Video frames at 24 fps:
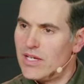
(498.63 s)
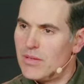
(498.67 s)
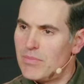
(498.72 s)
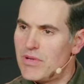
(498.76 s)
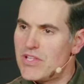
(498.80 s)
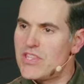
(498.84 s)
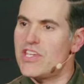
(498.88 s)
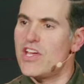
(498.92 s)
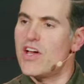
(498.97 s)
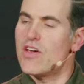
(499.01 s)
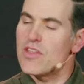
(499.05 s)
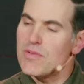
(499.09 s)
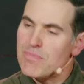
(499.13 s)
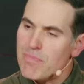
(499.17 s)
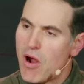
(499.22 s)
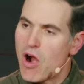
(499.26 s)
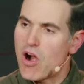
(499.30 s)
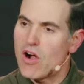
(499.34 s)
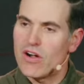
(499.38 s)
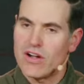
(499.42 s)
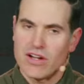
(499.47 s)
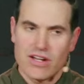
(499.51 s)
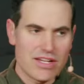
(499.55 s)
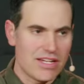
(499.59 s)
But the other
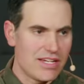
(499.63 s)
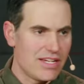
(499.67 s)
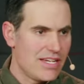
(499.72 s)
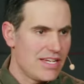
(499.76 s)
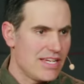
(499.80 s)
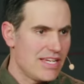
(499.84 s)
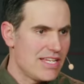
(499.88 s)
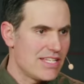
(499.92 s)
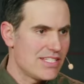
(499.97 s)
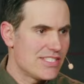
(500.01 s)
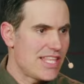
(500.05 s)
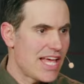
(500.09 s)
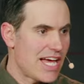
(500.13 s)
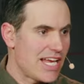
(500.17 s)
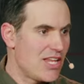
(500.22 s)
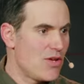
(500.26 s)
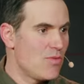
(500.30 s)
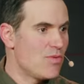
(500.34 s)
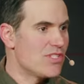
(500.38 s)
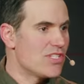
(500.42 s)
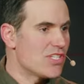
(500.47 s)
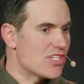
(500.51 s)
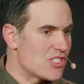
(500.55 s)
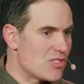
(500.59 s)
part is that he
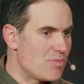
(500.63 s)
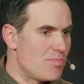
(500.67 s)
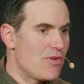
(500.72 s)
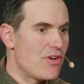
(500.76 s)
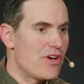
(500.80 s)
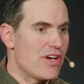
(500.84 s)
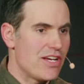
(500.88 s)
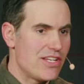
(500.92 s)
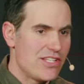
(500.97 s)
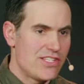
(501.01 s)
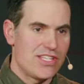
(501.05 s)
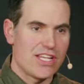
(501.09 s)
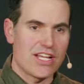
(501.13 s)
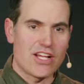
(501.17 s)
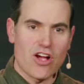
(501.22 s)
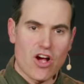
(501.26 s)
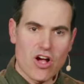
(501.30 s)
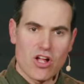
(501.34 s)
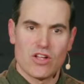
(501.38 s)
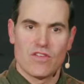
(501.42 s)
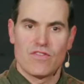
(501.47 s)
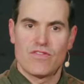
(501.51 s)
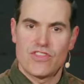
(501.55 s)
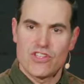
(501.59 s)
was experiencing
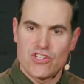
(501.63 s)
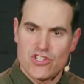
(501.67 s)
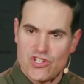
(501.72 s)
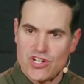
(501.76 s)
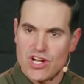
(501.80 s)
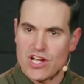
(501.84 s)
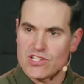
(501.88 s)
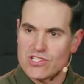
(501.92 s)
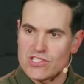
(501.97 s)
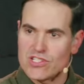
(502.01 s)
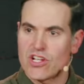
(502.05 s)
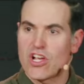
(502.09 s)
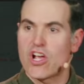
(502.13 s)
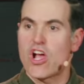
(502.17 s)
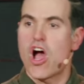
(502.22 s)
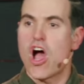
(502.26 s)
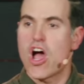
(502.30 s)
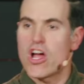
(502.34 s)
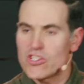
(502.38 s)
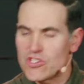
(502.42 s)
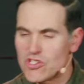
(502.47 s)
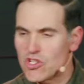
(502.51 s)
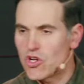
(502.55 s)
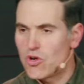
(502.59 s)
all of the just
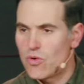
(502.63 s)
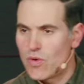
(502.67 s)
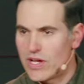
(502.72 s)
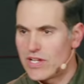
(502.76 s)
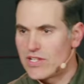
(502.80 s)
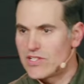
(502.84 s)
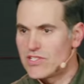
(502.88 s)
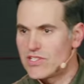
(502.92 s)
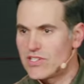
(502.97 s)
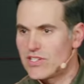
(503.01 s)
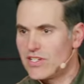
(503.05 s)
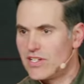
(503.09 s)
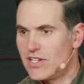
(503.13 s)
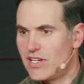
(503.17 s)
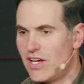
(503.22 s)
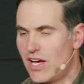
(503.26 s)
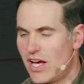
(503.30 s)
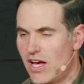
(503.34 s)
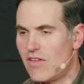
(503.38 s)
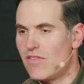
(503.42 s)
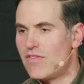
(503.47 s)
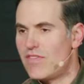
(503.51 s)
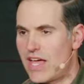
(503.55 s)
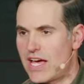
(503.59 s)
consequence
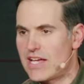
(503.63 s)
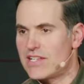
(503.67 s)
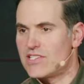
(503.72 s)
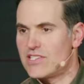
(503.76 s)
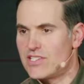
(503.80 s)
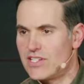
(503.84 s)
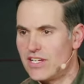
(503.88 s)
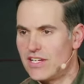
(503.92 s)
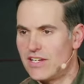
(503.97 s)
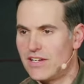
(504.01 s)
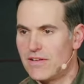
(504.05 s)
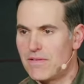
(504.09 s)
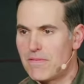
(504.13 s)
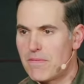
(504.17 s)
of that sin.